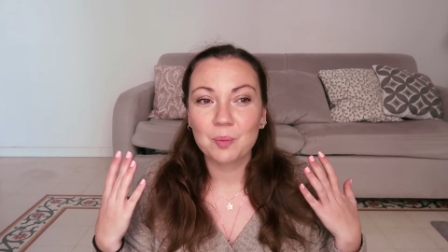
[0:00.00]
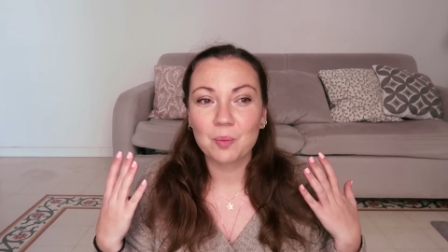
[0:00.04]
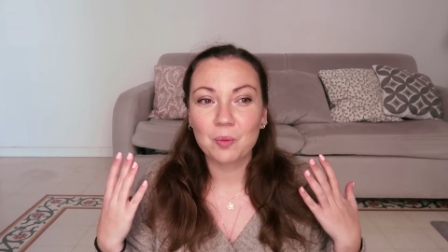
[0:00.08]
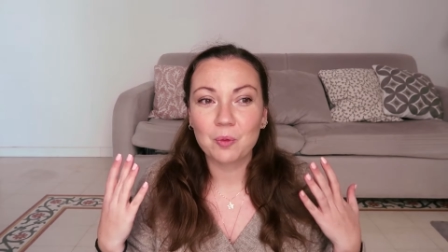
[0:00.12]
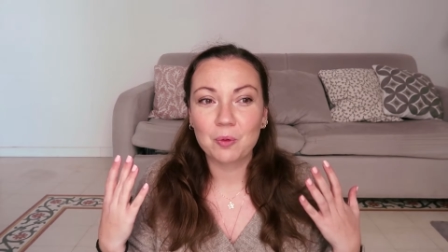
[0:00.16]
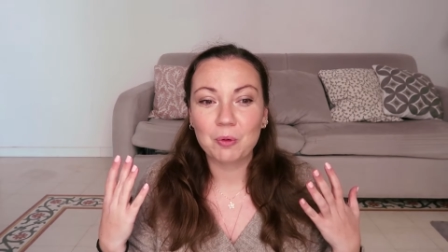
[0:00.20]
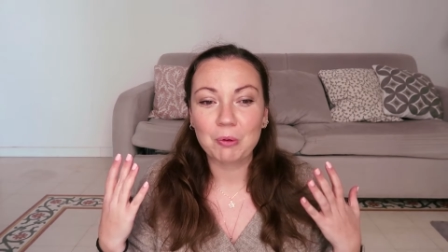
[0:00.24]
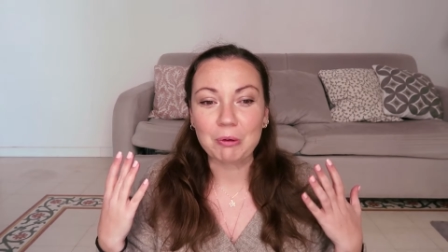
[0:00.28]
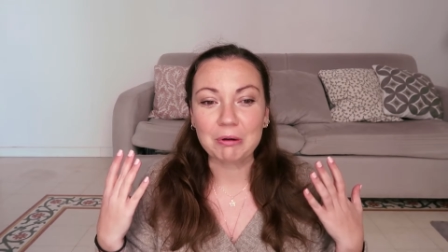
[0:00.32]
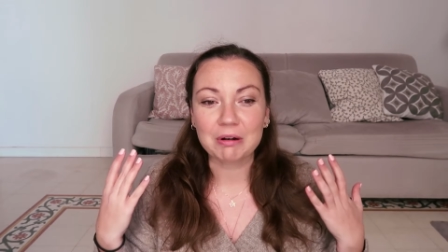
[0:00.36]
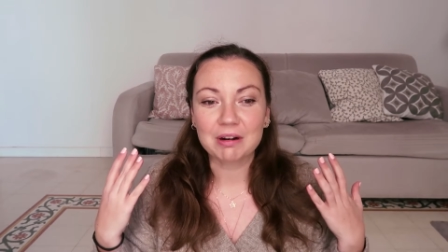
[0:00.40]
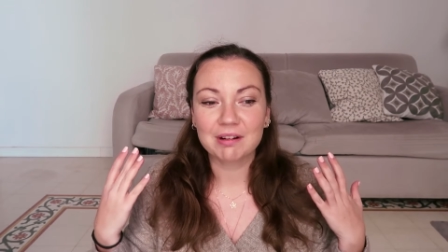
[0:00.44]

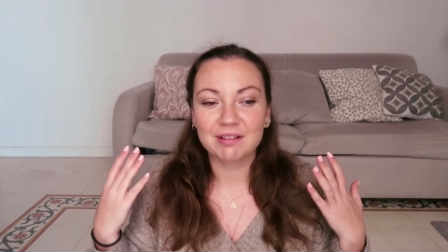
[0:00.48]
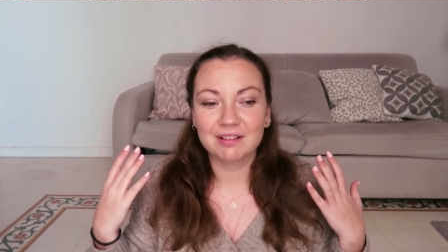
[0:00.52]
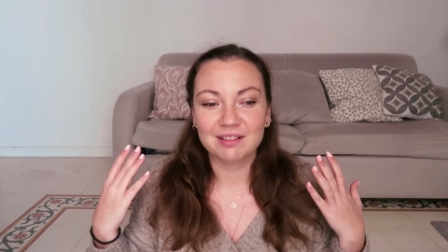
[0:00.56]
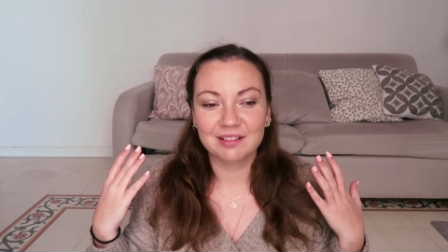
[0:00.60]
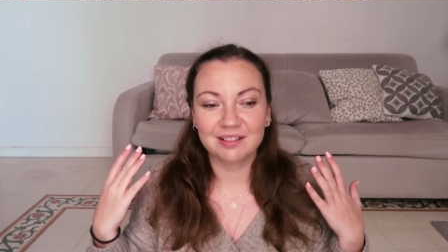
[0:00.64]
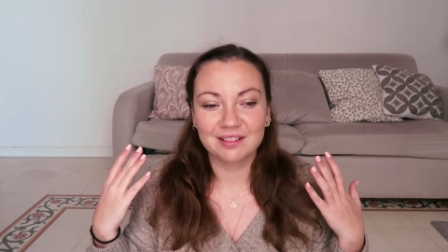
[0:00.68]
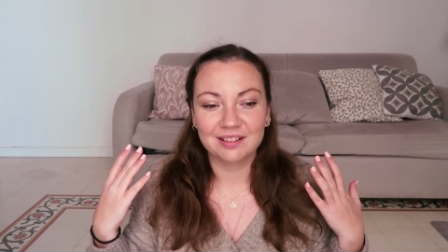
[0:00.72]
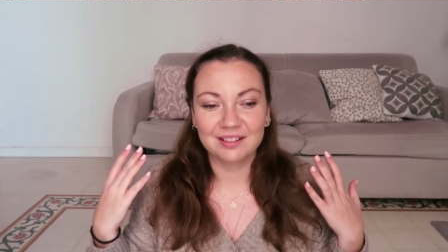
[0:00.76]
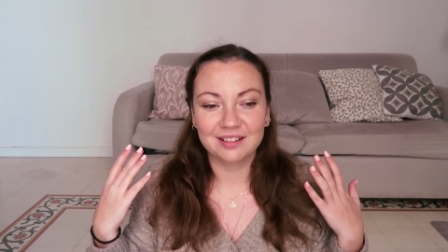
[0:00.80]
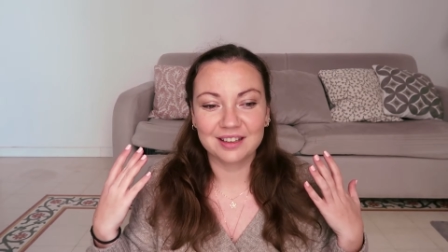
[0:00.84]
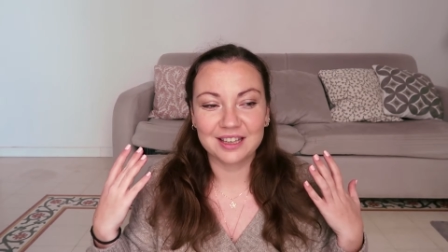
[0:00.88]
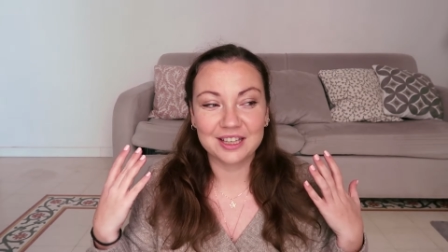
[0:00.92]

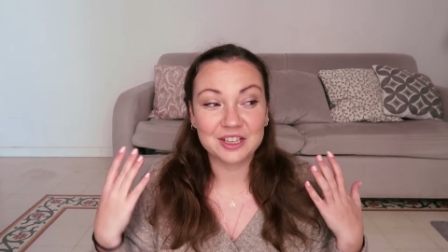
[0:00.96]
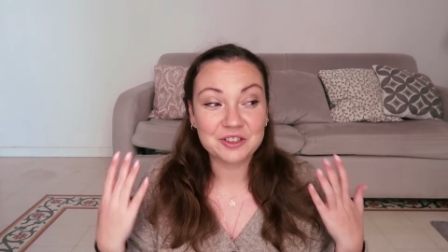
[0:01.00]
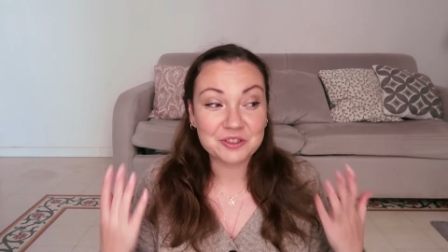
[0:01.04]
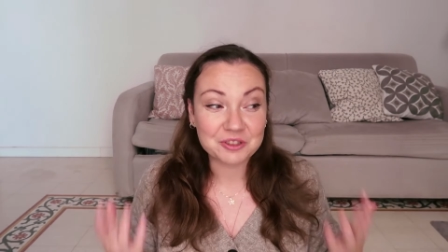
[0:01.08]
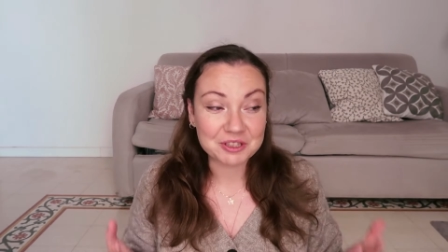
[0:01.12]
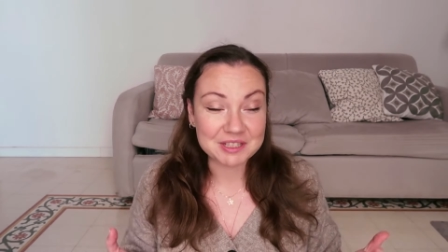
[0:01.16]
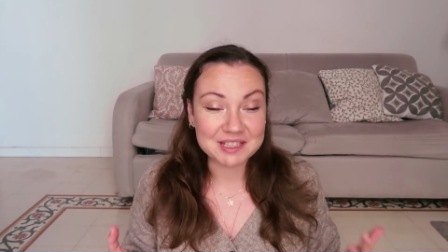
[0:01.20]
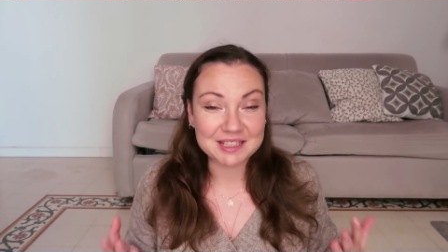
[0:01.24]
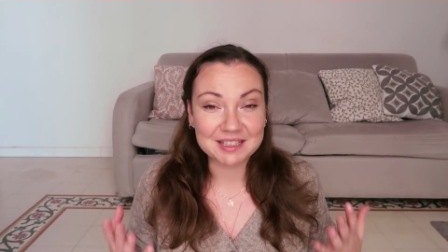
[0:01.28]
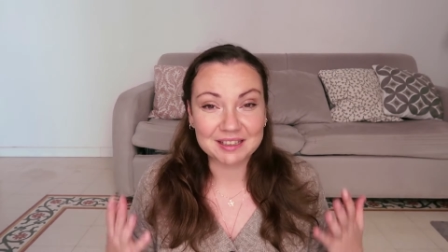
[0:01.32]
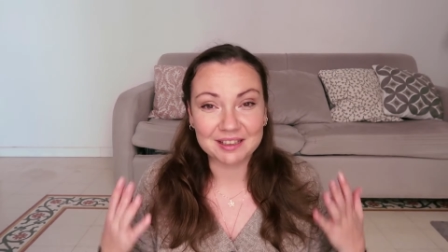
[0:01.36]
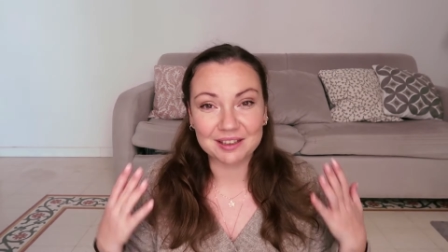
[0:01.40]
more
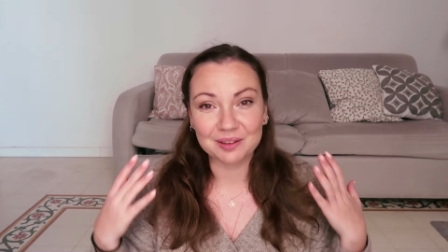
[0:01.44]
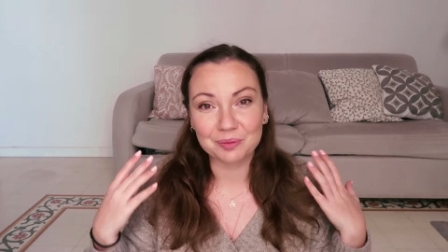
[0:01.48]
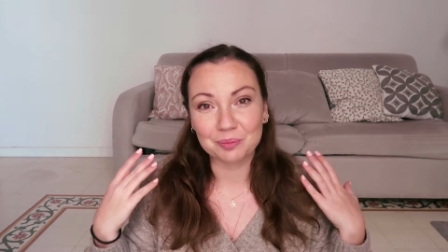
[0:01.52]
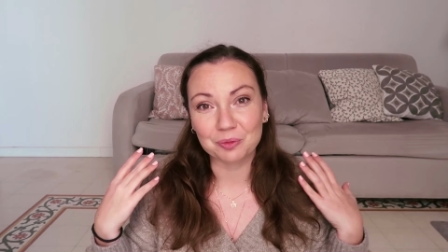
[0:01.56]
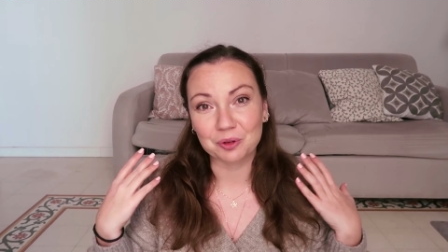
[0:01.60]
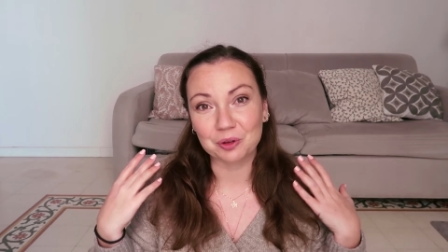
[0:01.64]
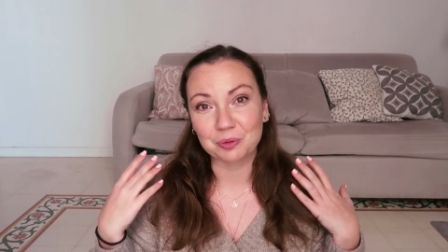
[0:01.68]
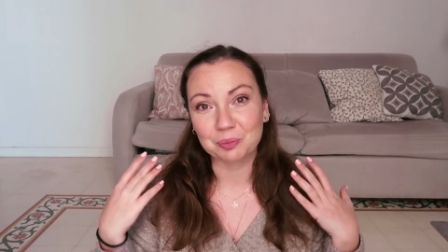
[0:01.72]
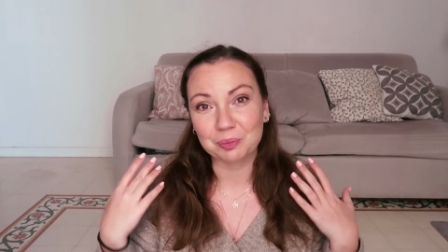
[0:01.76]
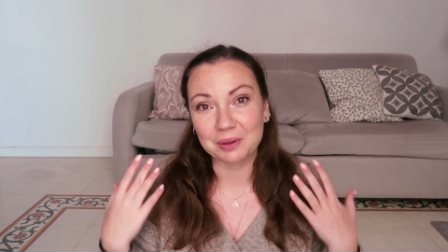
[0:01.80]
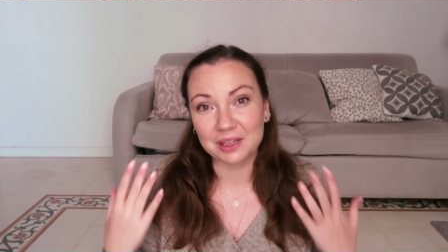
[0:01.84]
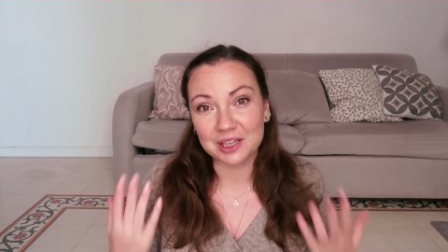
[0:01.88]
interesting and
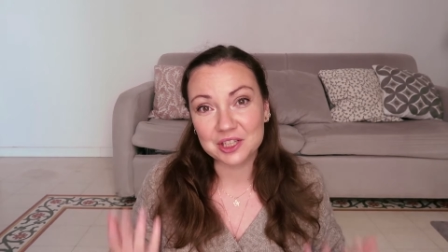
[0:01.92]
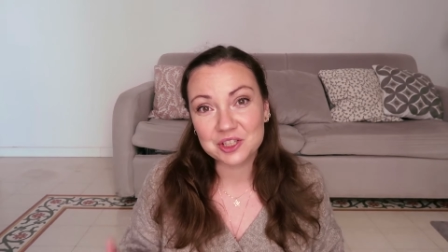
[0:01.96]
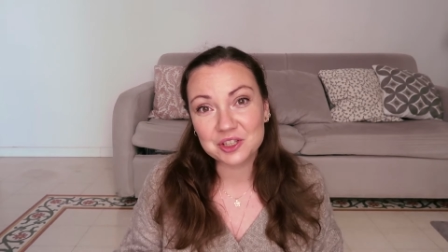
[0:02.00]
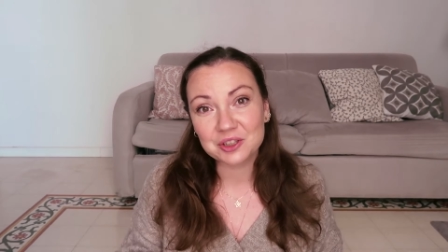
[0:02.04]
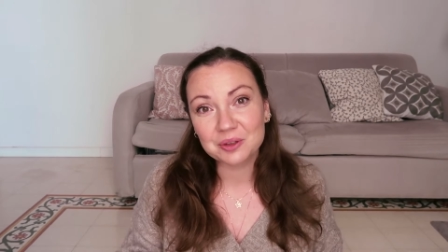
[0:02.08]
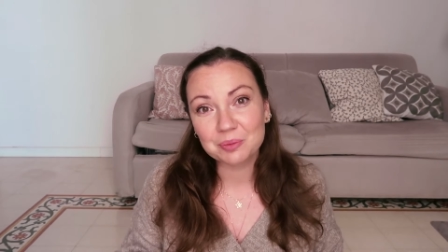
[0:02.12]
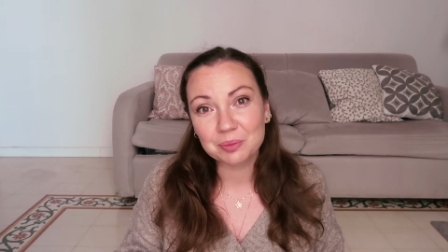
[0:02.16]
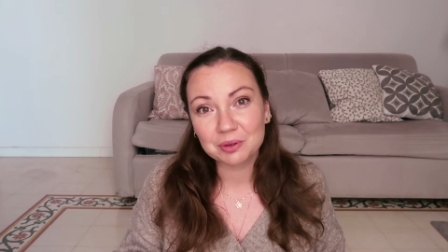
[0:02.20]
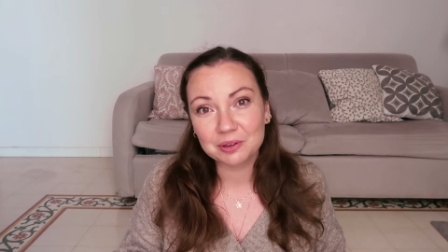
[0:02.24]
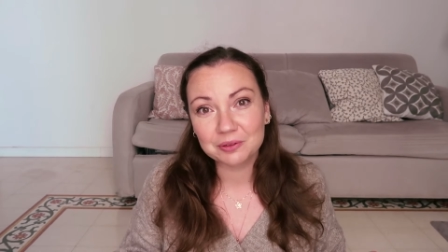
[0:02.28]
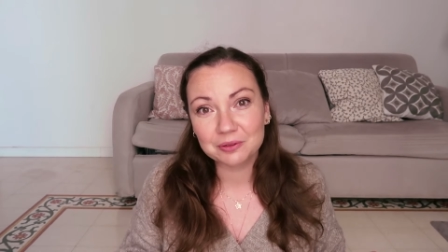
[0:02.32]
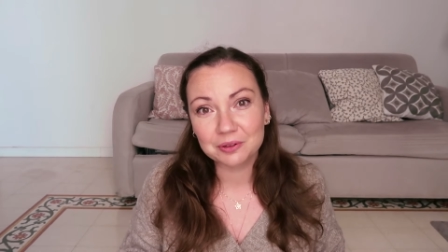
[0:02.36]
more
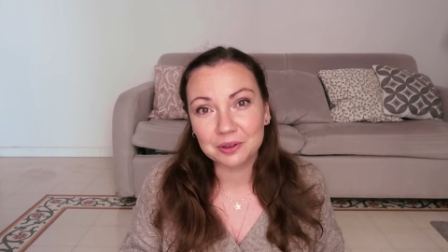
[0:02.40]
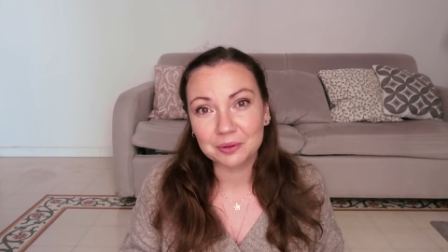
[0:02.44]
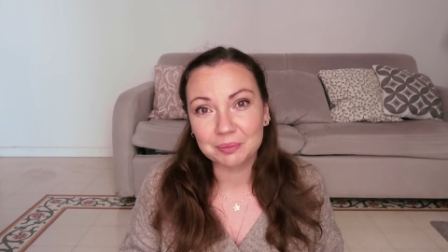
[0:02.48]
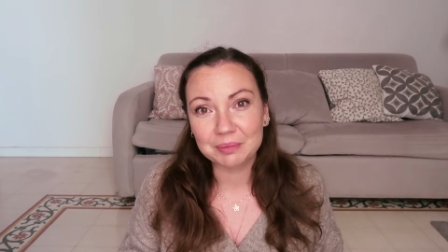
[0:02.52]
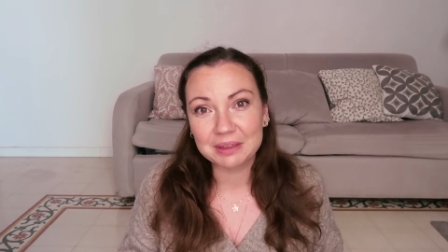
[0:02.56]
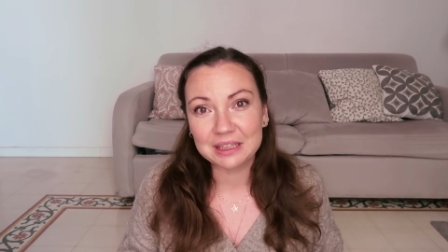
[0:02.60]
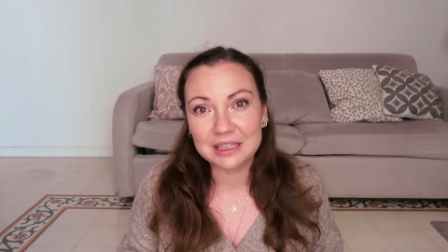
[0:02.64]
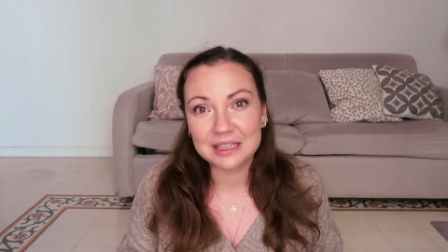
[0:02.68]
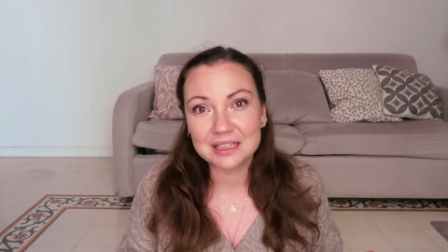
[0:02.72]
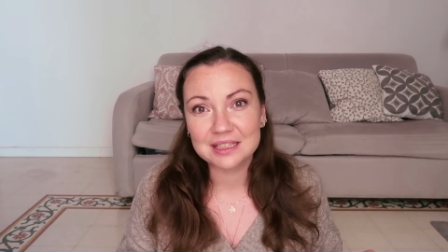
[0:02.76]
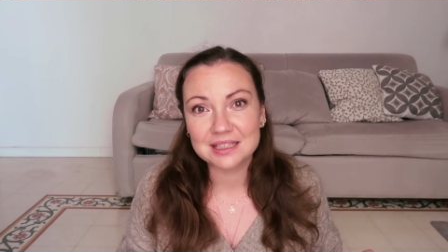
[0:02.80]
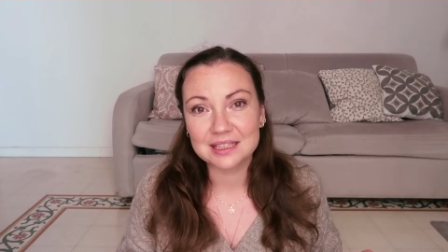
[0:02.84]
pleasurable for
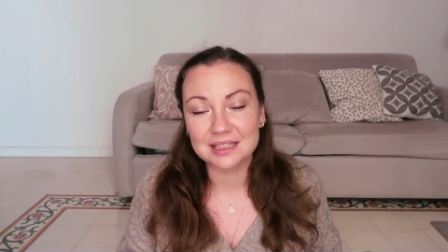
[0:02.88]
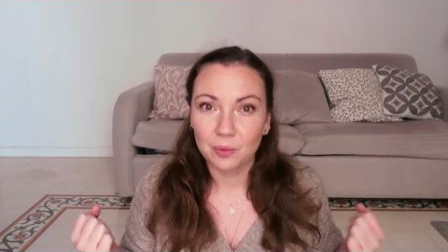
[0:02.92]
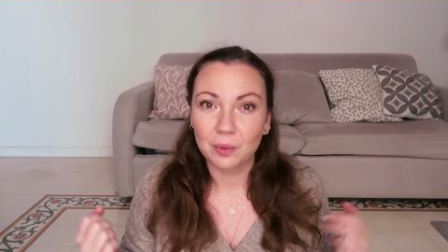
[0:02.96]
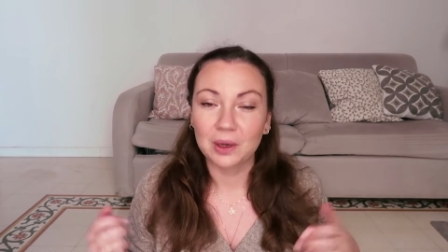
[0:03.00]
me